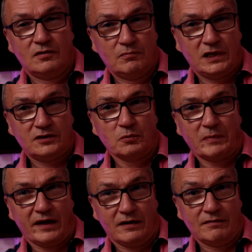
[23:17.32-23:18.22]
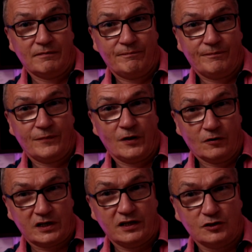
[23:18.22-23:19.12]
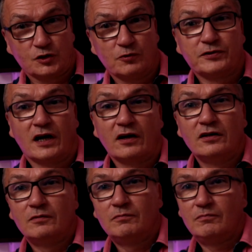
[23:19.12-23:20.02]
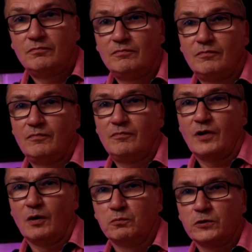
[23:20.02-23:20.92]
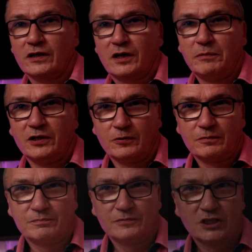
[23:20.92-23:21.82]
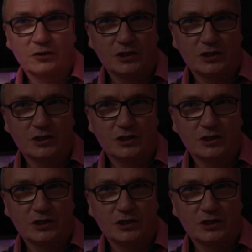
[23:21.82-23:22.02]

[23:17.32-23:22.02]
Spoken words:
make you mad. Okay, so far, buen camino. Ciao,